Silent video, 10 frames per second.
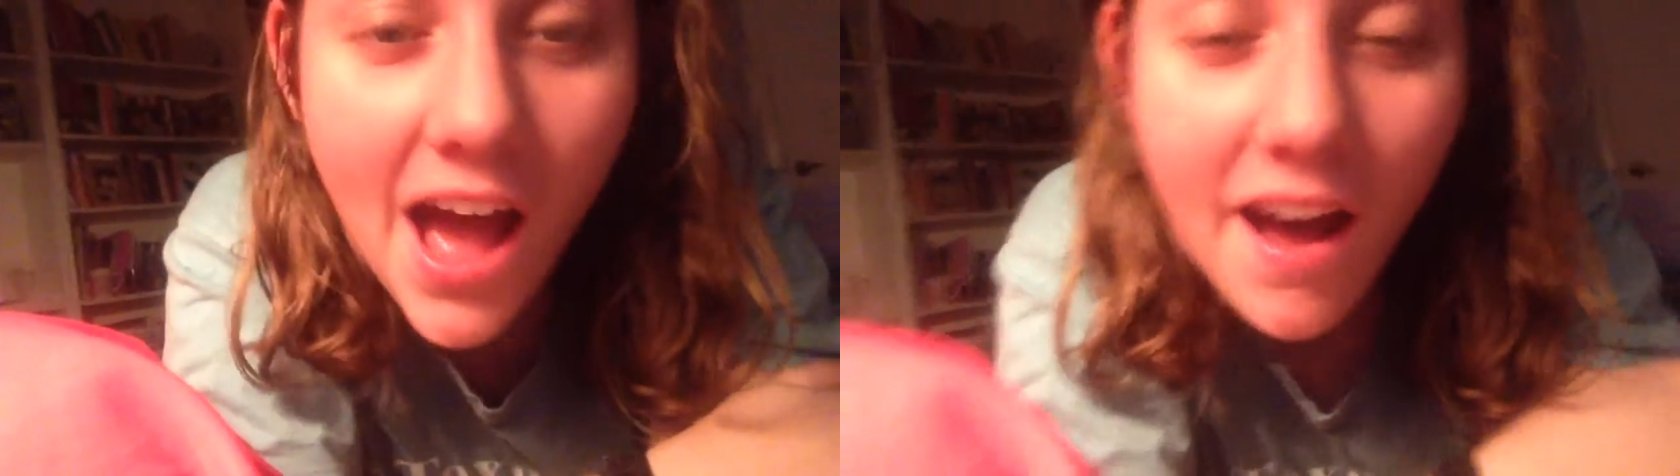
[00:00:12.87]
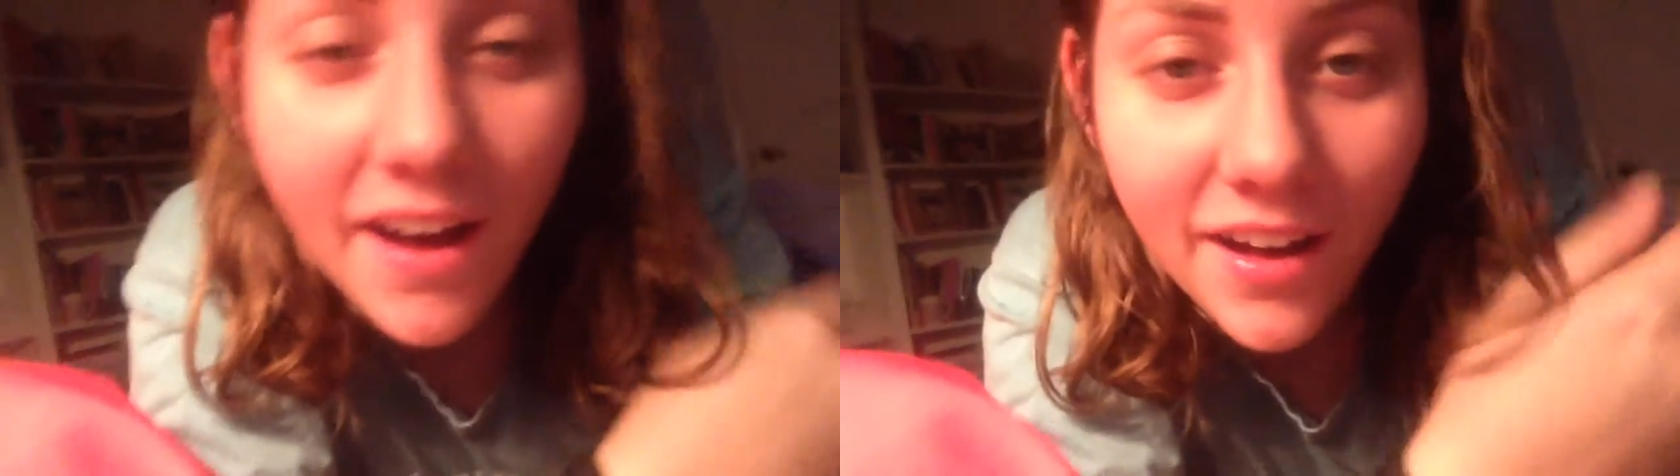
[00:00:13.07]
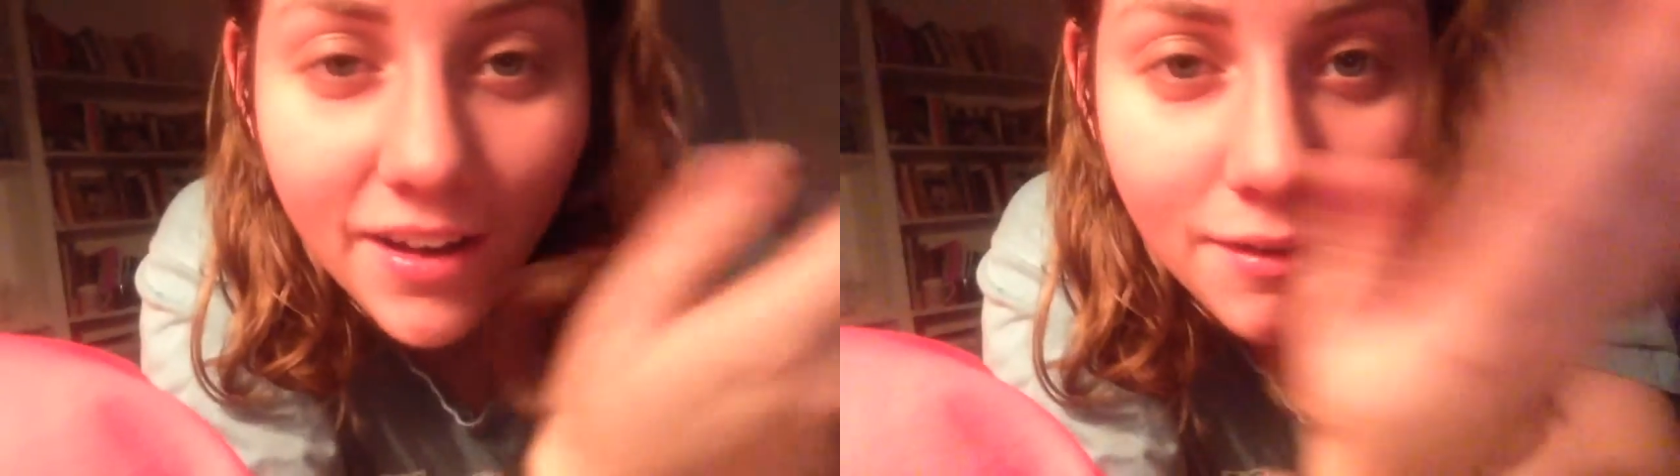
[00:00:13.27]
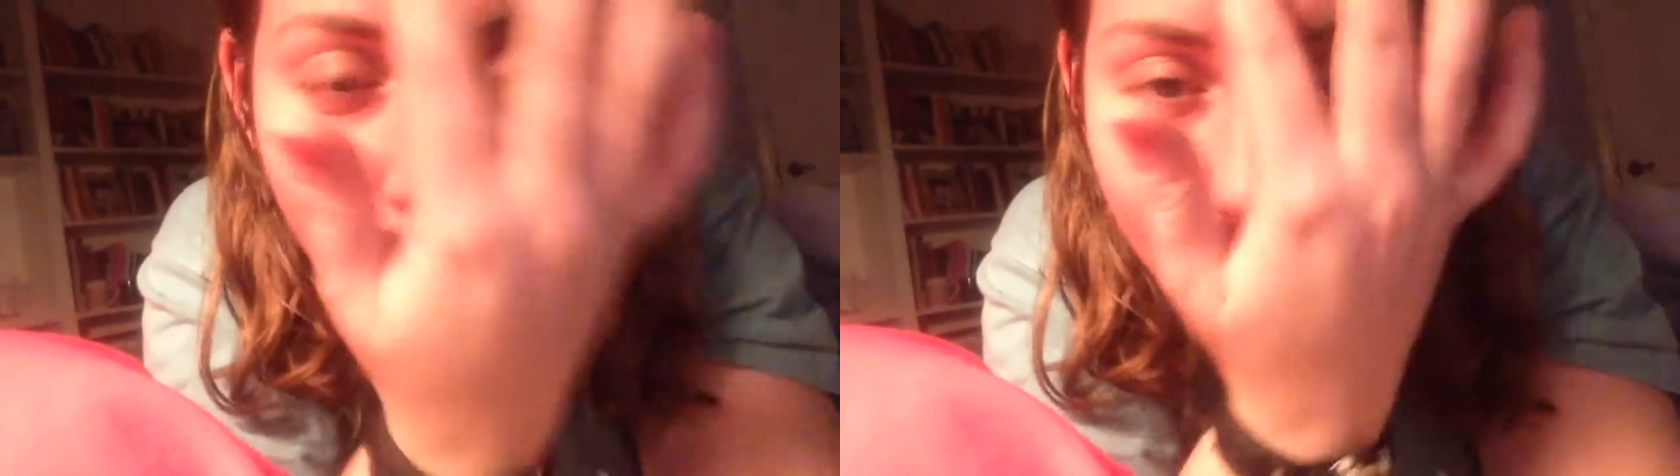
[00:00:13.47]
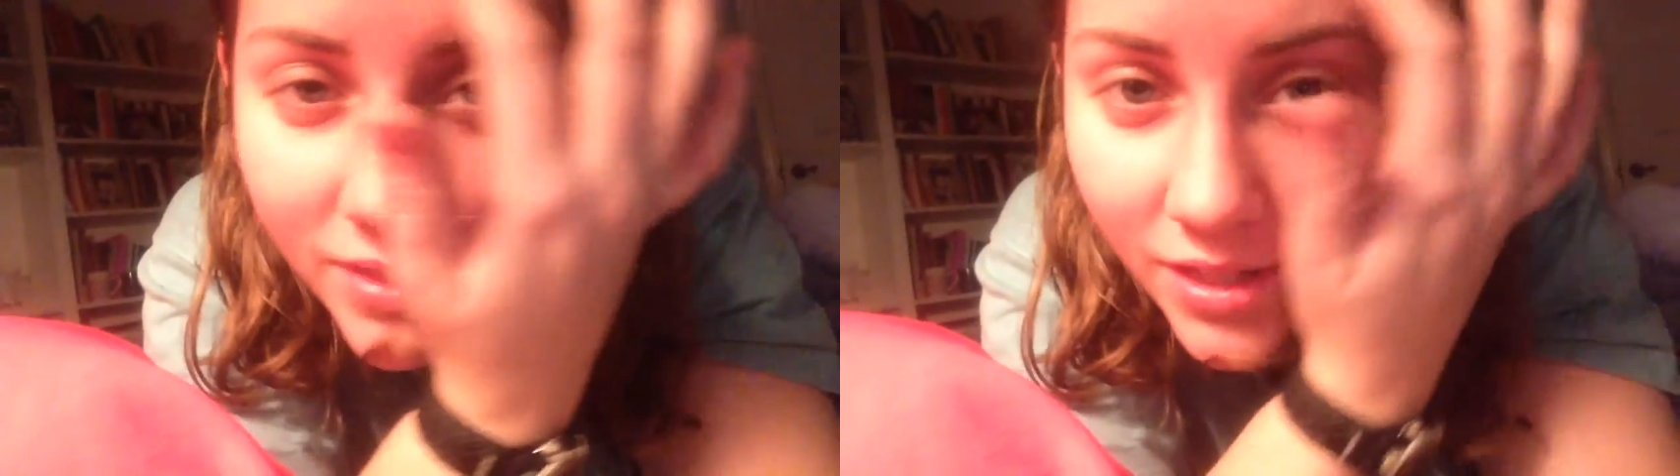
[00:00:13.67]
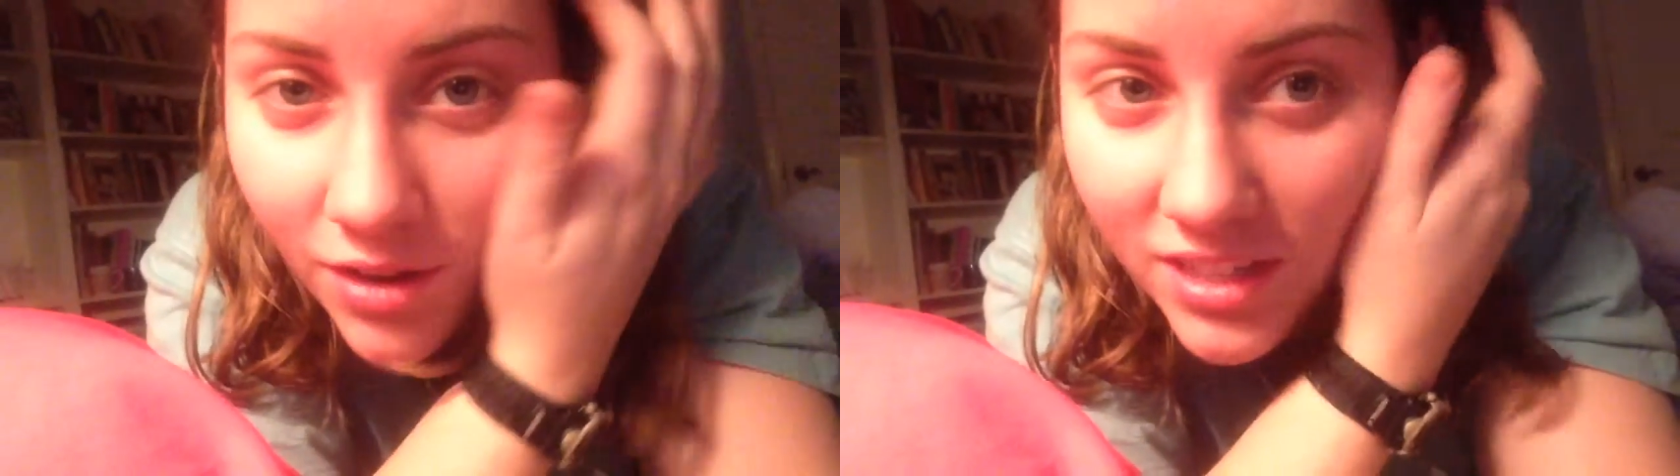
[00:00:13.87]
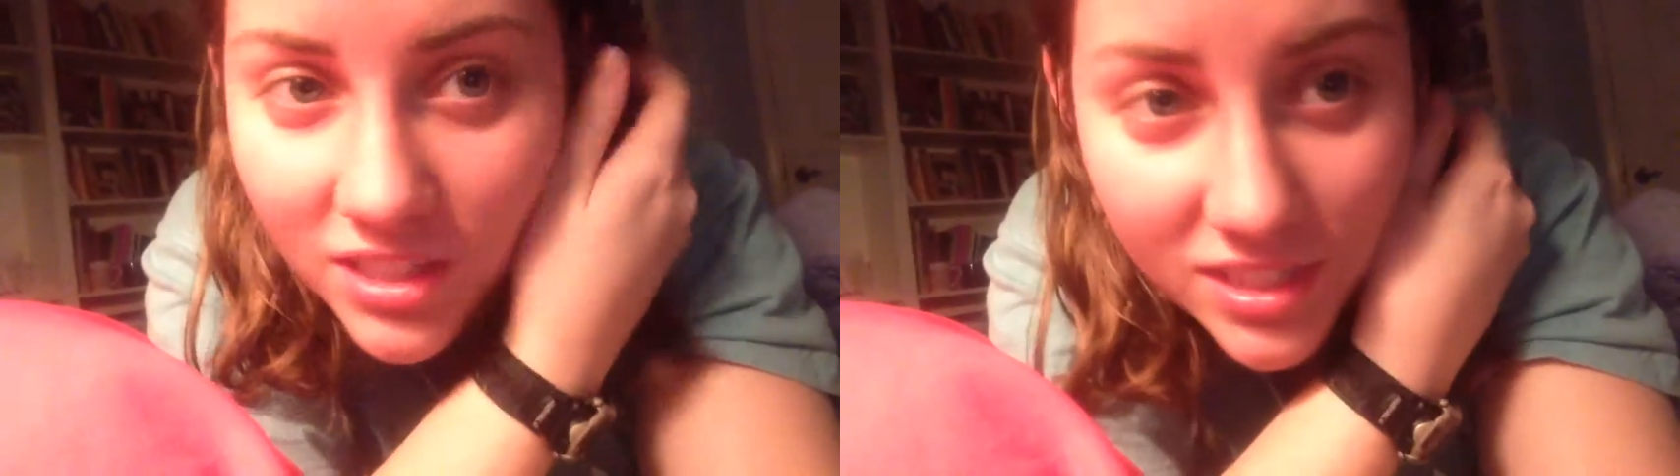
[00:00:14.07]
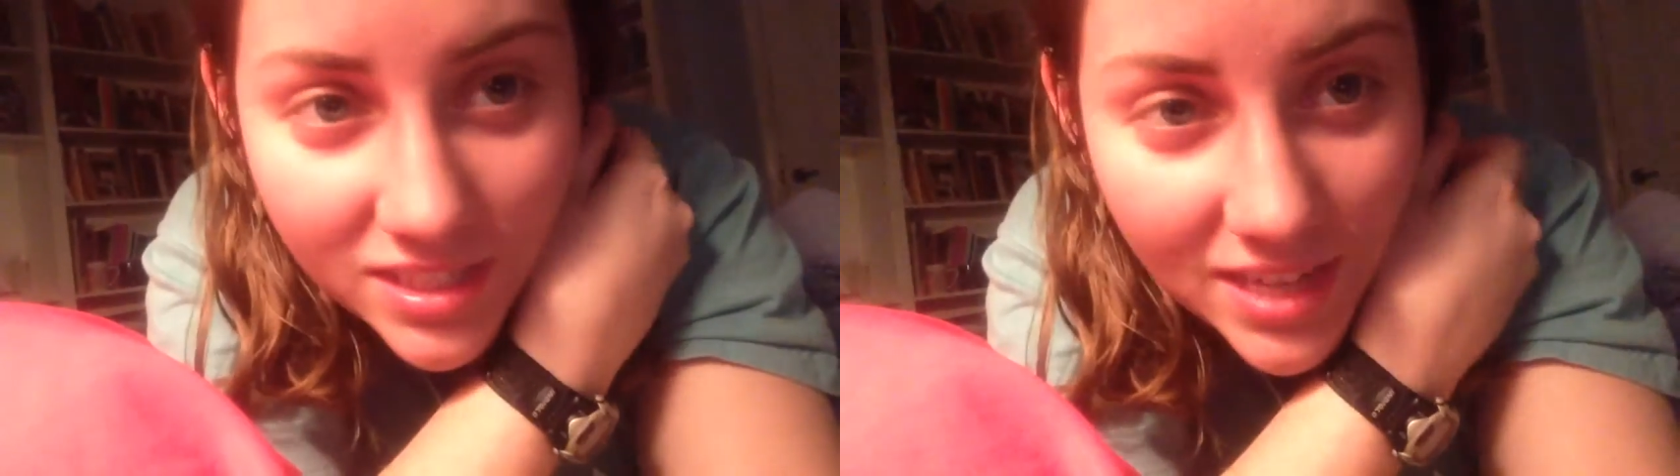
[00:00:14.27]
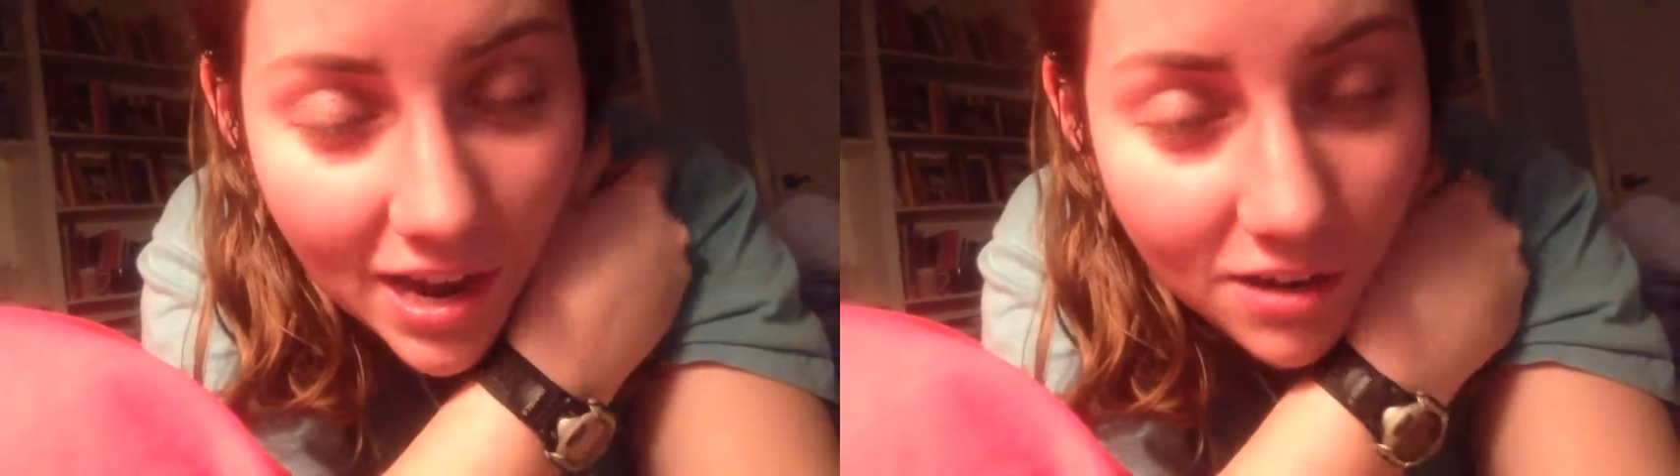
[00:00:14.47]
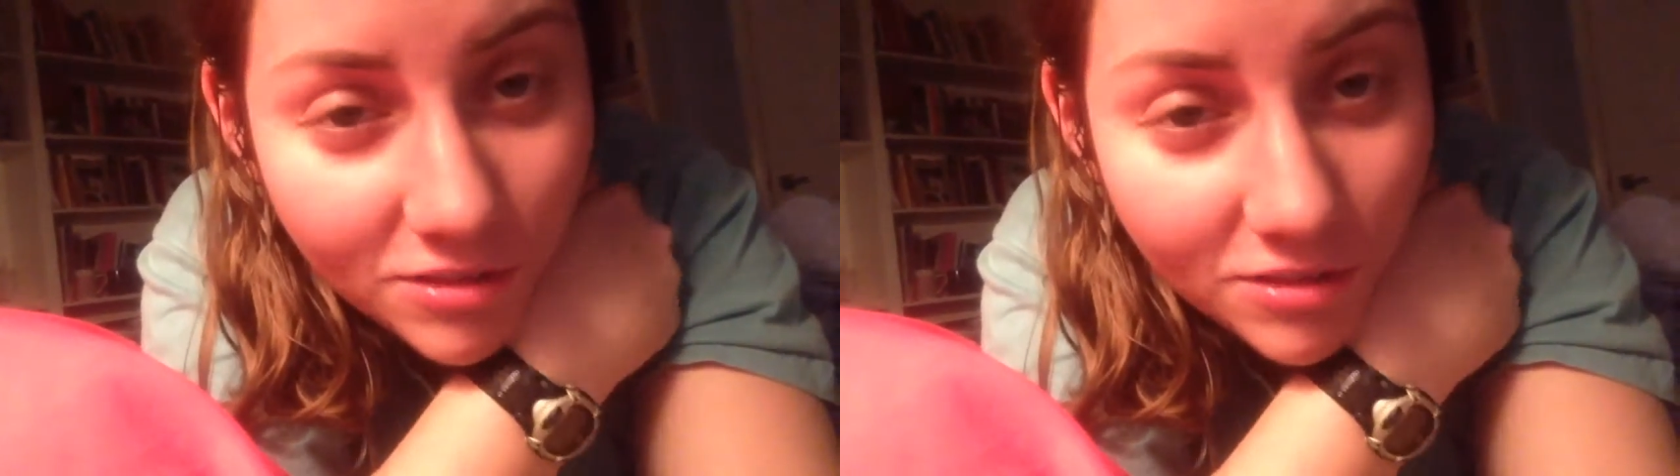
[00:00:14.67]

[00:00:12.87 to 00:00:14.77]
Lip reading: So I just now